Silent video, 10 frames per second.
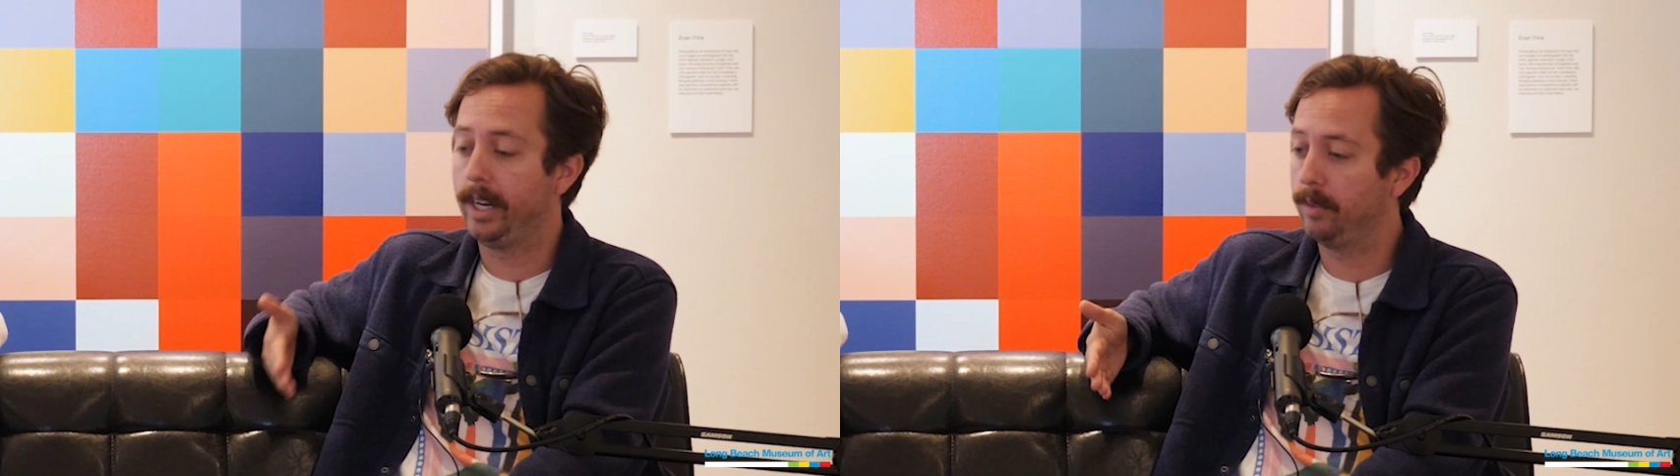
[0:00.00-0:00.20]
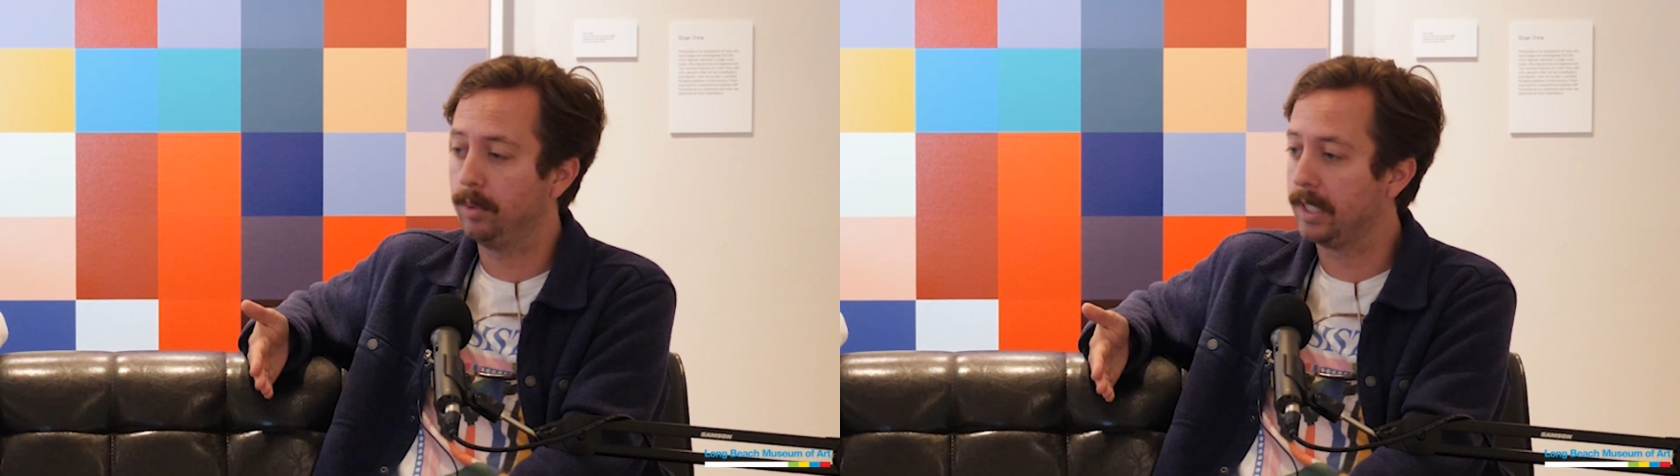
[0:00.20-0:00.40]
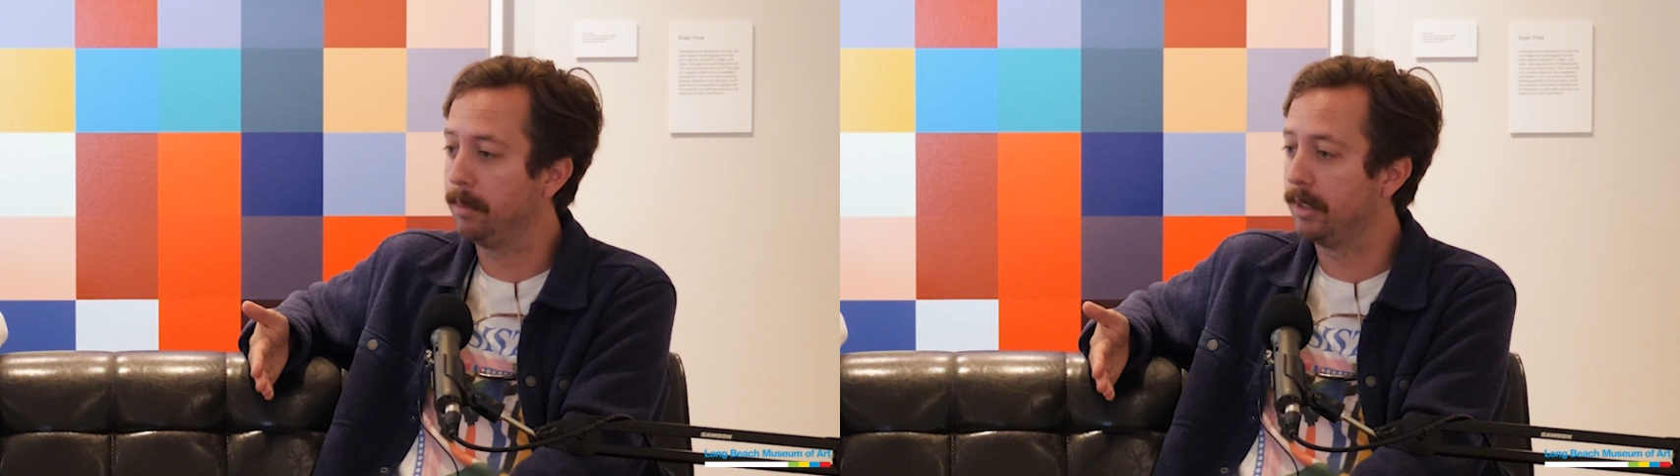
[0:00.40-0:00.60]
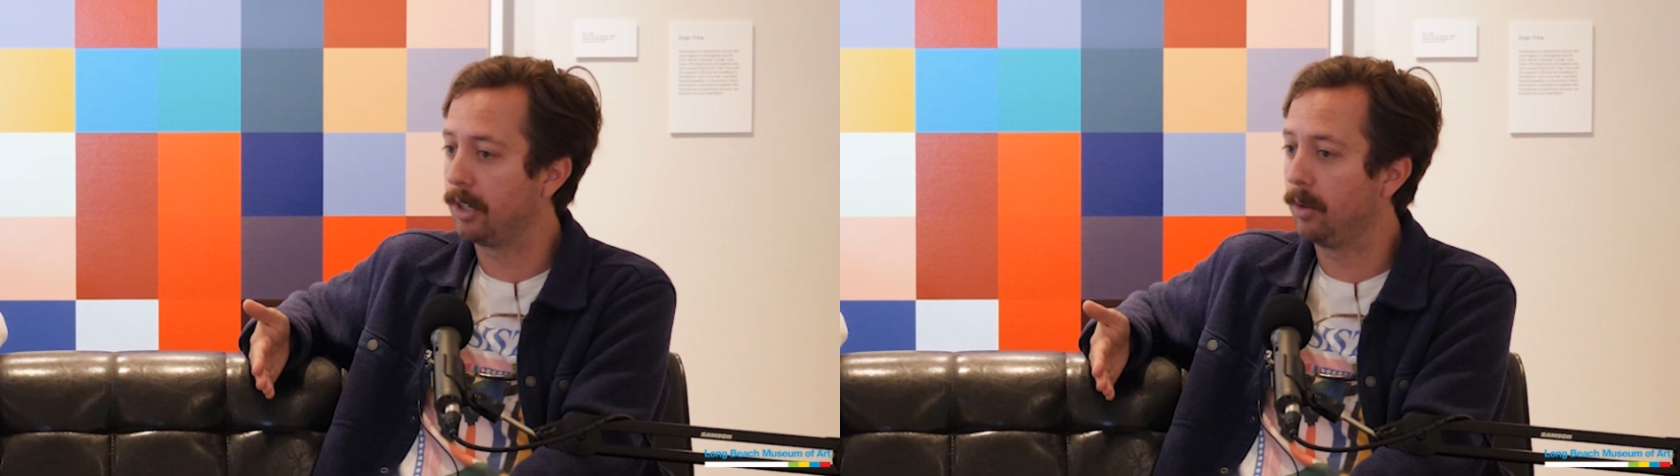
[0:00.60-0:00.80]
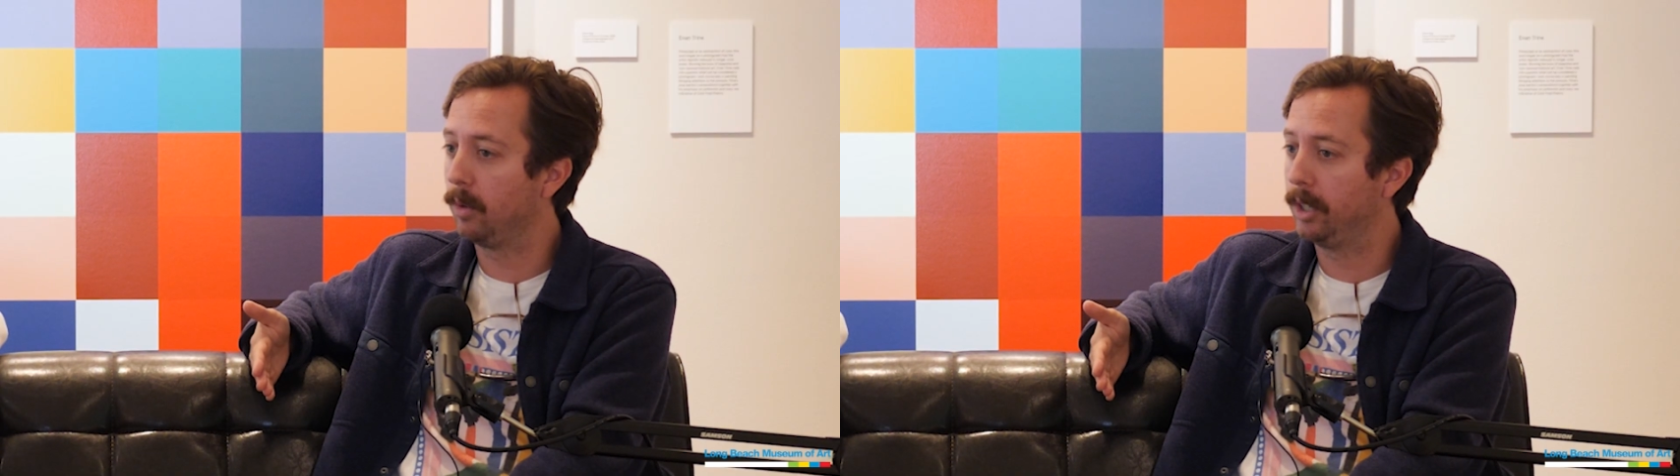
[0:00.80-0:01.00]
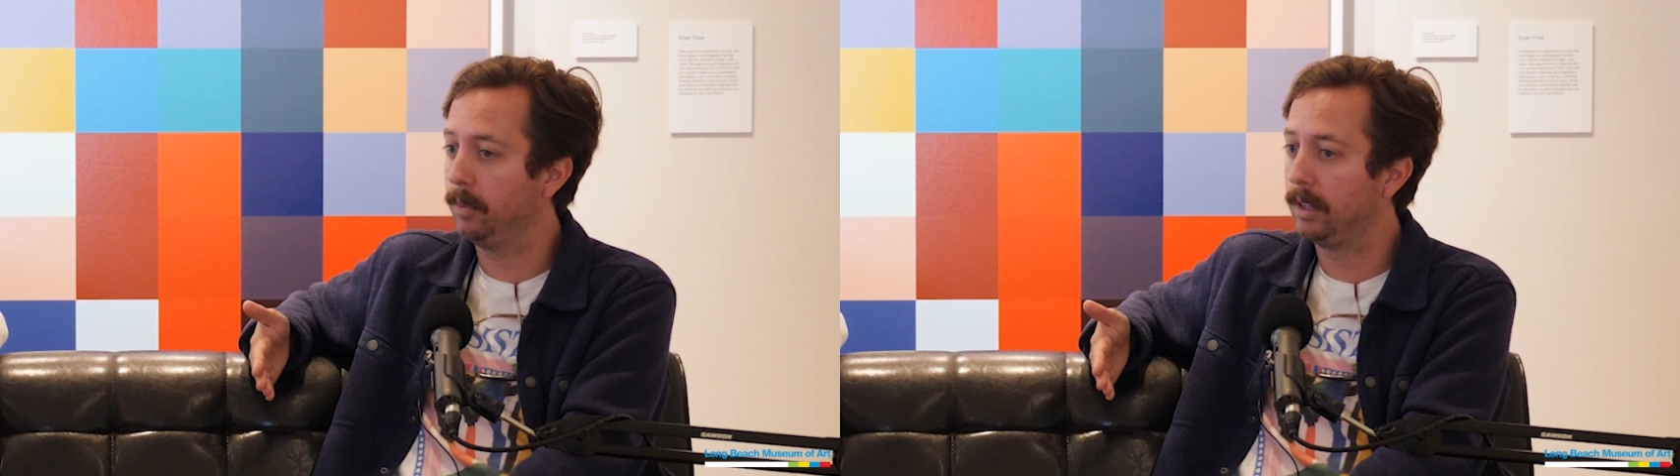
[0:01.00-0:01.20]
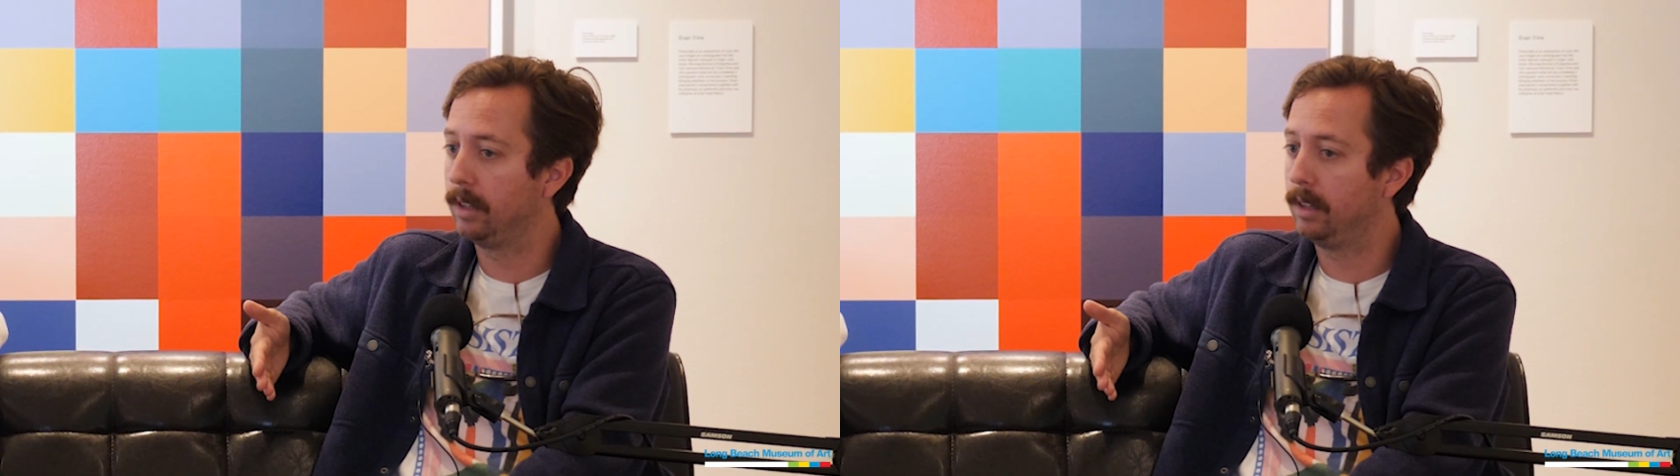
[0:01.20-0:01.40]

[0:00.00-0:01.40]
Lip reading: I was able to start working with